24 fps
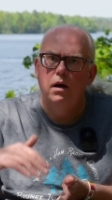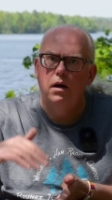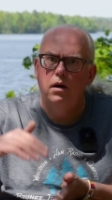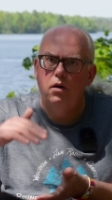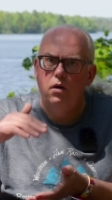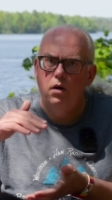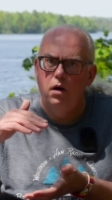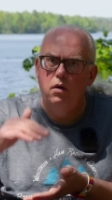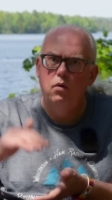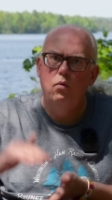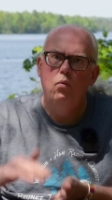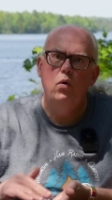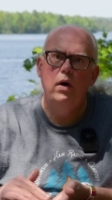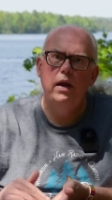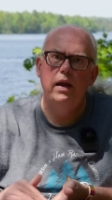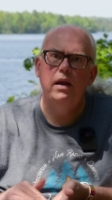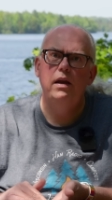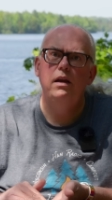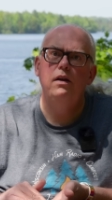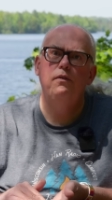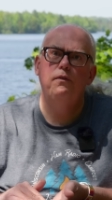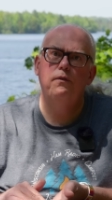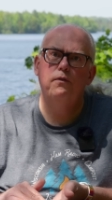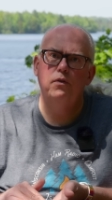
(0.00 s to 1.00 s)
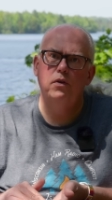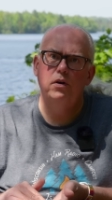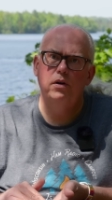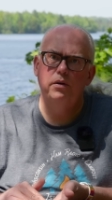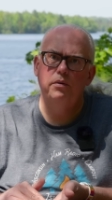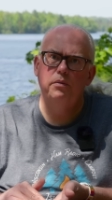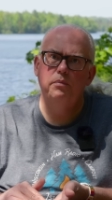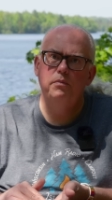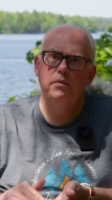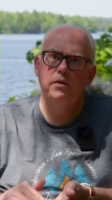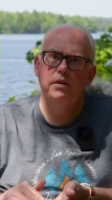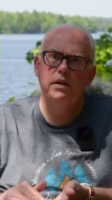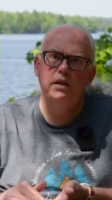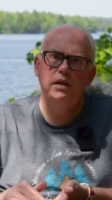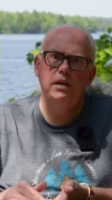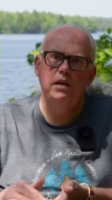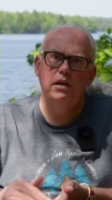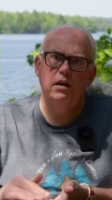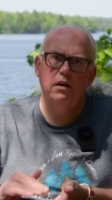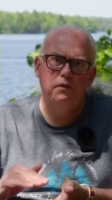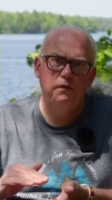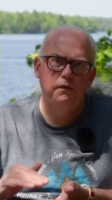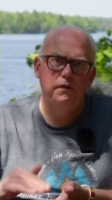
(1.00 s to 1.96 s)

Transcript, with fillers: uh, away from the uh,